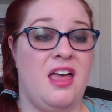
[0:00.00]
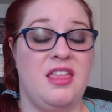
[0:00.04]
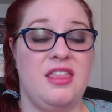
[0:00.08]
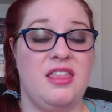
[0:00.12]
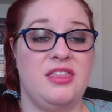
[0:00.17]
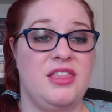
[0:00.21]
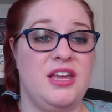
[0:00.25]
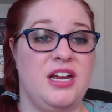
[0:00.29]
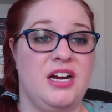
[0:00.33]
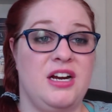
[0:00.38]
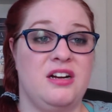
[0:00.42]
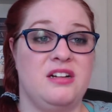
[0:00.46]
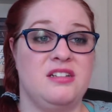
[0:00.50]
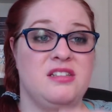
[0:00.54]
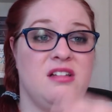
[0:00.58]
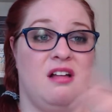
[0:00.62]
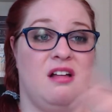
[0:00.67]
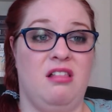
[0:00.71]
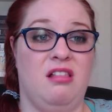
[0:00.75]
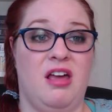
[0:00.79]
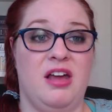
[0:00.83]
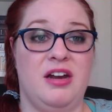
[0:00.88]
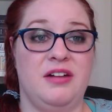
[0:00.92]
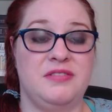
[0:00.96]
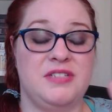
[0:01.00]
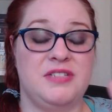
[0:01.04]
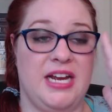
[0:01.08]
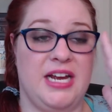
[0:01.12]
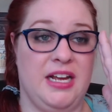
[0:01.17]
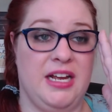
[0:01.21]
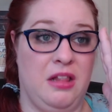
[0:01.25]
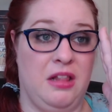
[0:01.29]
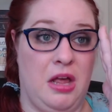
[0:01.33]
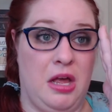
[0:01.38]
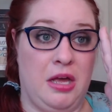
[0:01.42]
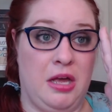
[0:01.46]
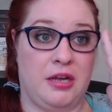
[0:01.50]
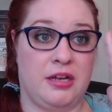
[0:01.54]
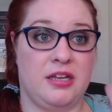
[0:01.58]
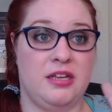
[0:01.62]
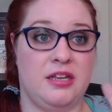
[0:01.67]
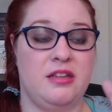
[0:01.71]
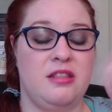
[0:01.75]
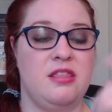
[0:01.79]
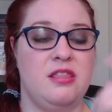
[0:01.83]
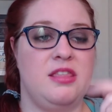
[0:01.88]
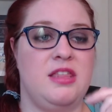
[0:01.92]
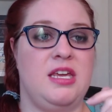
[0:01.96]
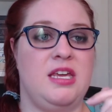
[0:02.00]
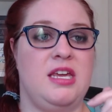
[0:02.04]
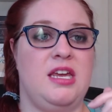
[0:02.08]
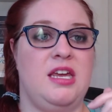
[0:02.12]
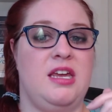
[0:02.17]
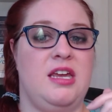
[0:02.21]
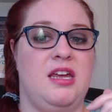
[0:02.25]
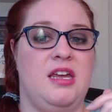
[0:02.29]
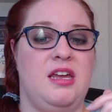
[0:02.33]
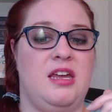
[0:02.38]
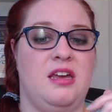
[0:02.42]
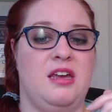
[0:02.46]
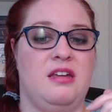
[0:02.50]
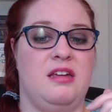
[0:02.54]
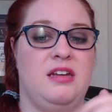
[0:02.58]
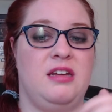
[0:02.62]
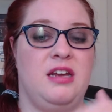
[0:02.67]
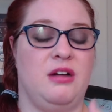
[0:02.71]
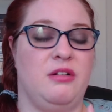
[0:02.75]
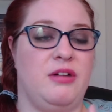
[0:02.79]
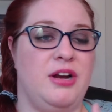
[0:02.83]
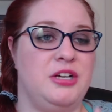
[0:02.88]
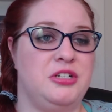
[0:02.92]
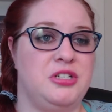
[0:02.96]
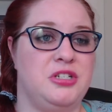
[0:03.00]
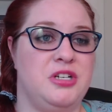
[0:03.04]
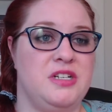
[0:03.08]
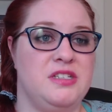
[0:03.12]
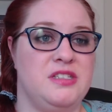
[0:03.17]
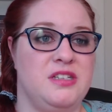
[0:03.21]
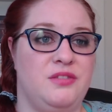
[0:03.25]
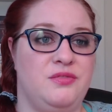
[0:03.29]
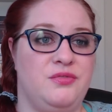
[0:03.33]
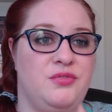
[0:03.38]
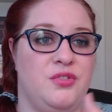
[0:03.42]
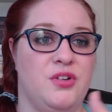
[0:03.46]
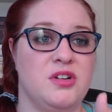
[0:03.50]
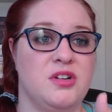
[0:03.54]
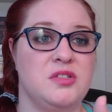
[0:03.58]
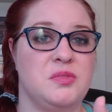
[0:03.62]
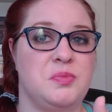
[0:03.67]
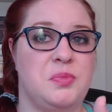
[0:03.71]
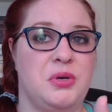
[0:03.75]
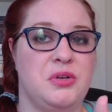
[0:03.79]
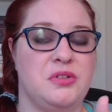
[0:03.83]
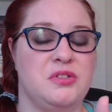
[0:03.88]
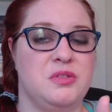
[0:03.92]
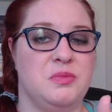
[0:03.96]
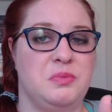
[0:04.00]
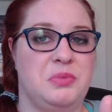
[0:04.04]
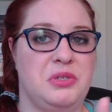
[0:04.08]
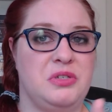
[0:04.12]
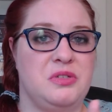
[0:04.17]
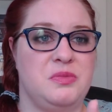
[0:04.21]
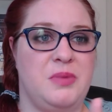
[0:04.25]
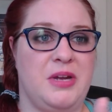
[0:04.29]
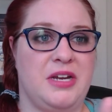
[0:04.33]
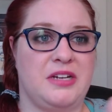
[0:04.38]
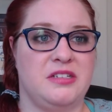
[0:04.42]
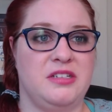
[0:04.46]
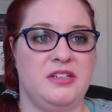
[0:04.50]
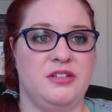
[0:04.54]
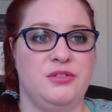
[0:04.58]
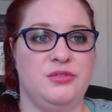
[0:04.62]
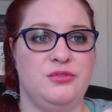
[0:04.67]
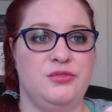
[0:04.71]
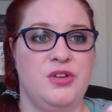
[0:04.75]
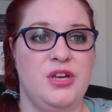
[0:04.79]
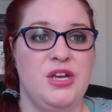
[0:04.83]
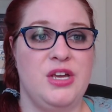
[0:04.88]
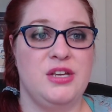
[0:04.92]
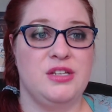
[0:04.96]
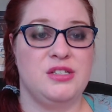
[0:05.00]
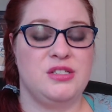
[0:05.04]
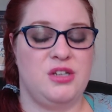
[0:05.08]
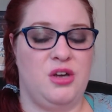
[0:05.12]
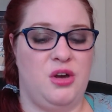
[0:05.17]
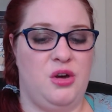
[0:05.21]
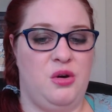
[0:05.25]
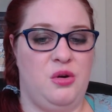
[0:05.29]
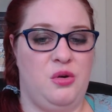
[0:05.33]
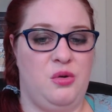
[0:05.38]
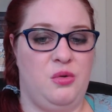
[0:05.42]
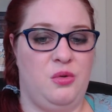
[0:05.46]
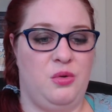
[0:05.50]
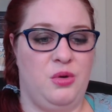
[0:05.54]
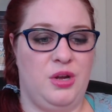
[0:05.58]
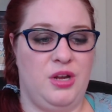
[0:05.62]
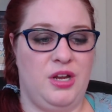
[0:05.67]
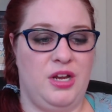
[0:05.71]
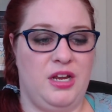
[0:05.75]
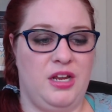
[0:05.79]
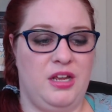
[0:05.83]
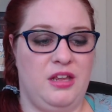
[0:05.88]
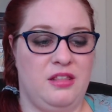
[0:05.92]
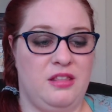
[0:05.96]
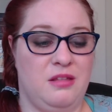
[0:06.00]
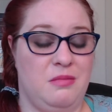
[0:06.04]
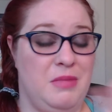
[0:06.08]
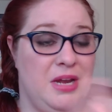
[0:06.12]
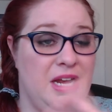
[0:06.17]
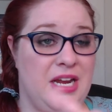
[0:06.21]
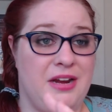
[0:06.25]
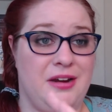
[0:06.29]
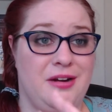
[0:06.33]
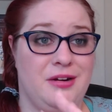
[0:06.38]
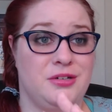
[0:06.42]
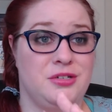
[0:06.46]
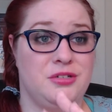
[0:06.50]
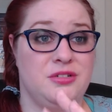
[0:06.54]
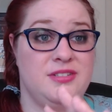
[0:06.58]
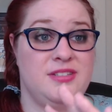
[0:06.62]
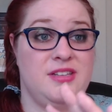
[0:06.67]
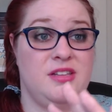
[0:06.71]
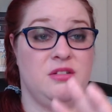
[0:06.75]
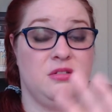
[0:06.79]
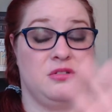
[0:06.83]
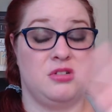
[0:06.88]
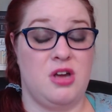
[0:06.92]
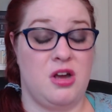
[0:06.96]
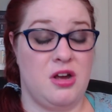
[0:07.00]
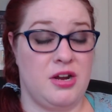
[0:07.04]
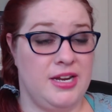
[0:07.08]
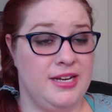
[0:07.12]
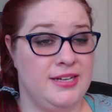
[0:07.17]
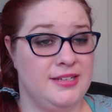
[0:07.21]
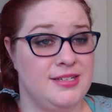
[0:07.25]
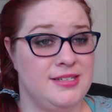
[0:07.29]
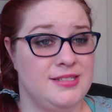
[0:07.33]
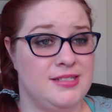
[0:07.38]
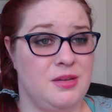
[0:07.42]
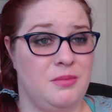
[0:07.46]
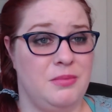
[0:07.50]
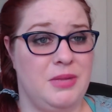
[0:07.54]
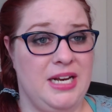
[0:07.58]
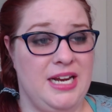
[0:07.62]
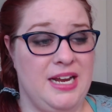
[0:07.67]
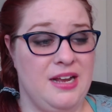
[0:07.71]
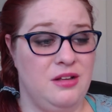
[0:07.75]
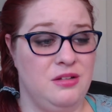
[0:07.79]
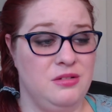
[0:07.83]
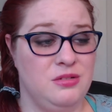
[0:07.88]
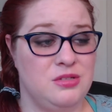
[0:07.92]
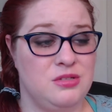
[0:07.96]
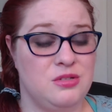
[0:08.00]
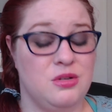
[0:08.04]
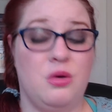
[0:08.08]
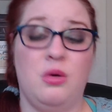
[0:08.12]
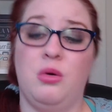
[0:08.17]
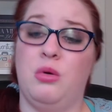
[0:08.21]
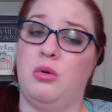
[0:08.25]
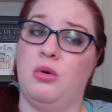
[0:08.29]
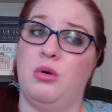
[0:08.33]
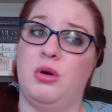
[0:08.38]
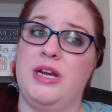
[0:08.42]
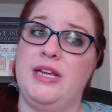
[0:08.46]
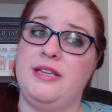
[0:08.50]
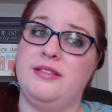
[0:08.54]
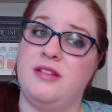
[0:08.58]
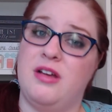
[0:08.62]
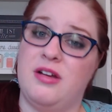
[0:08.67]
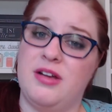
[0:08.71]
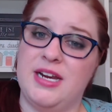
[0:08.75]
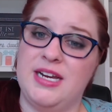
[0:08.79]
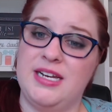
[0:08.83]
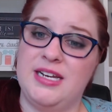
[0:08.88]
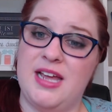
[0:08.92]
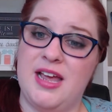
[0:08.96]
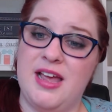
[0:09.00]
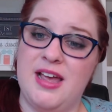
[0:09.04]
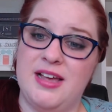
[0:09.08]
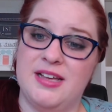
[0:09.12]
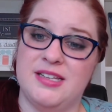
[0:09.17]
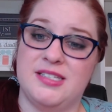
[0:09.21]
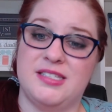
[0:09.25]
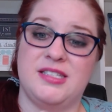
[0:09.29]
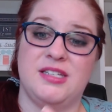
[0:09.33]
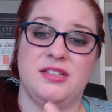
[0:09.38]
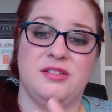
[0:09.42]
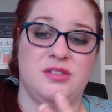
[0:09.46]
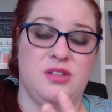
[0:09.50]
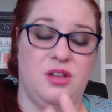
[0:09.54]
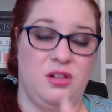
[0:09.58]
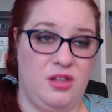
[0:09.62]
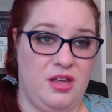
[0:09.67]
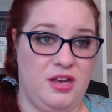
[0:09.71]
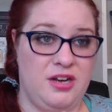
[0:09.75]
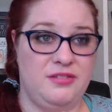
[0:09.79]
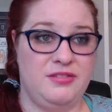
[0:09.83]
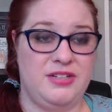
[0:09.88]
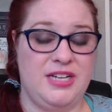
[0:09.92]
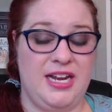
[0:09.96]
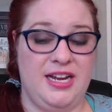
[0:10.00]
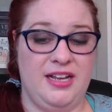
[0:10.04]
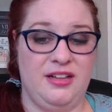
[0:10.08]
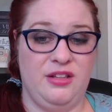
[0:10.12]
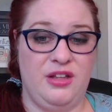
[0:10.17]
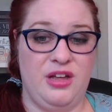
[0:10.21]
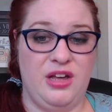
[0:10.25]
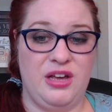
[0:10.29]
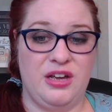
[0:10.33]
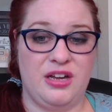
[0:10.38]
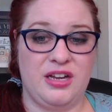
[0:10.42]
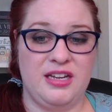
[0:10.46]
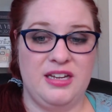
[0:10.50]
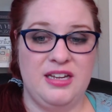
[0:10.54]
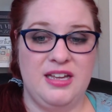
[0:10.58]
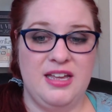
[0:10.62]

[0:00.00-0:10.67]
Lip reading: There's a lot of dialogue. The narration is in first person perspective. So the main character is either talking to somebody else or he's talking to us. There's a lot of dialogue.